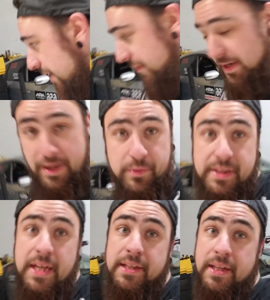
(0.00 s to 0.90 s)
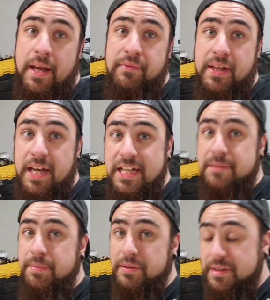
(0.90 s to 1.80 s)
I found out with that they have the cats
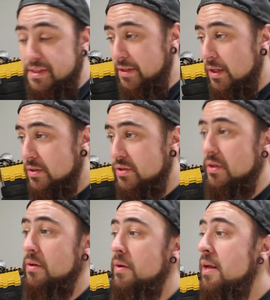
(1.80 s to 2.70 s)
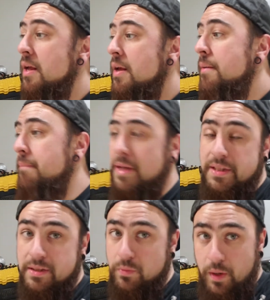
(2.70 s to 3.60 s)
built in, so it makes
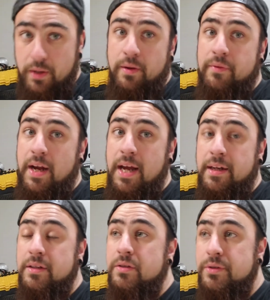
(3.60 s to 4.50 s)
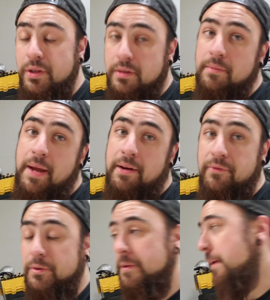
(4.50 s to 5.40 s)
sense why whoever had it took the manifold.